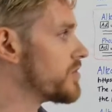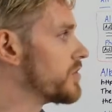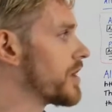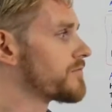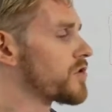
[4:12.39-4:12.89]

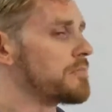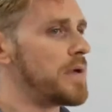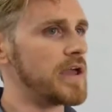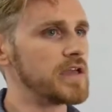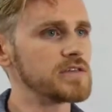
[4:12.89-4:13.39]
the number of
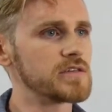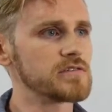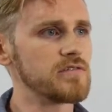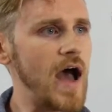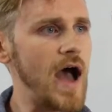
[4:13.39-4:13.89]

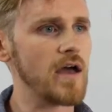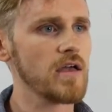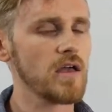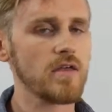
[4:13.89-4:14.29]
pages that